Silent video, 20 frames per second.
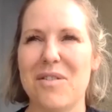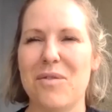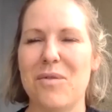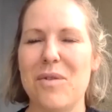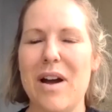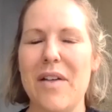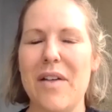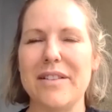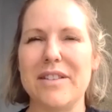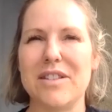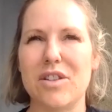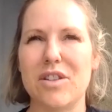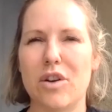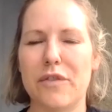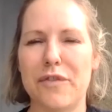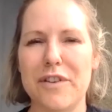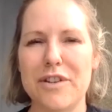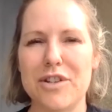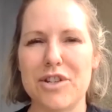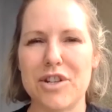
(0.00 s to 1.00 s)
Wow, it's so
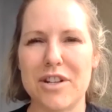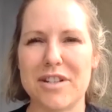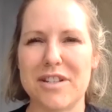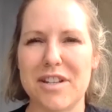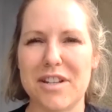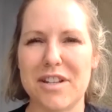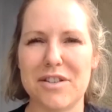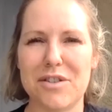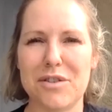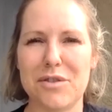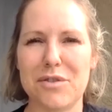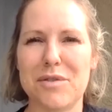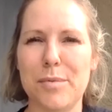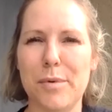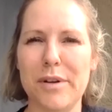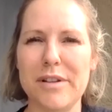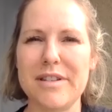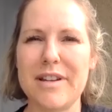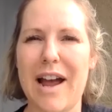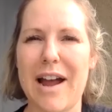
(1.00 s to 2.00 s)
efficient to do
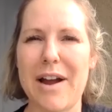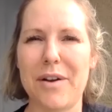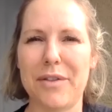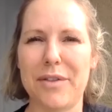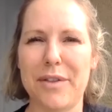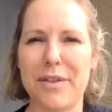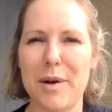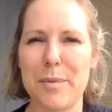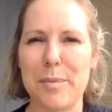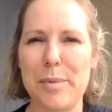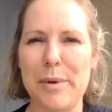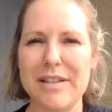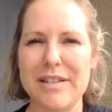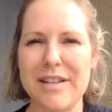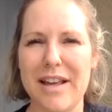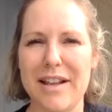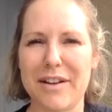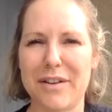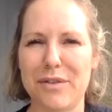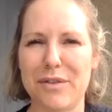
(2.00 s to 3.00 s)
sports chiro therapy at
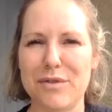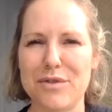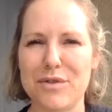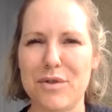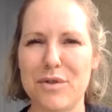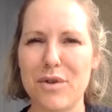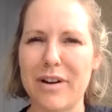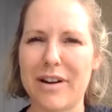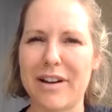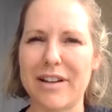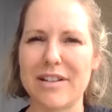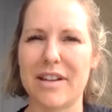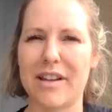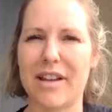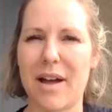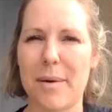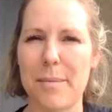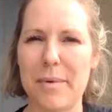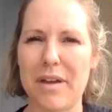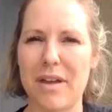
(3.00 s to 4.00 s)
Santa Cruz Core because they
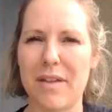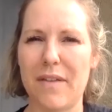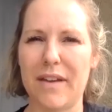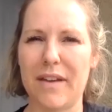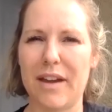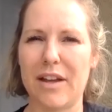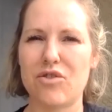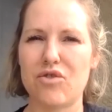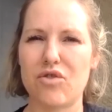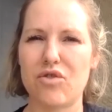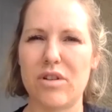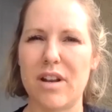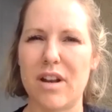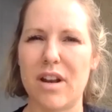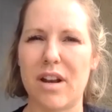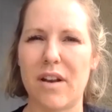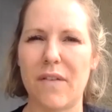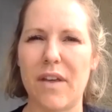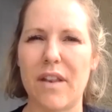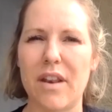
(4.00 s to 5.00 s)
come in, they get
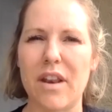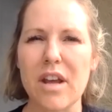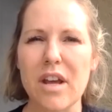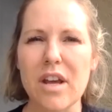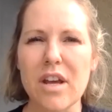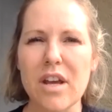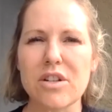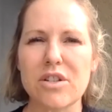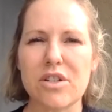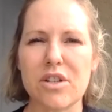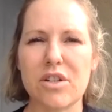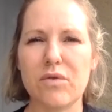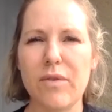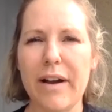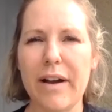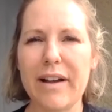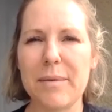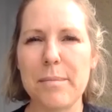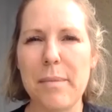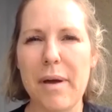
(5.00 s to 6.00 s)
treated, and then do you
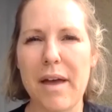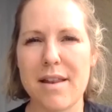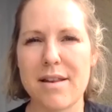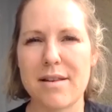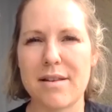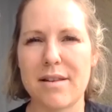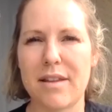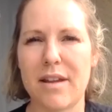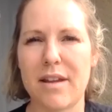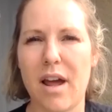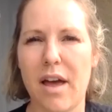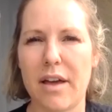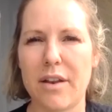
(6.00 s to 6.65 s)
recommend the?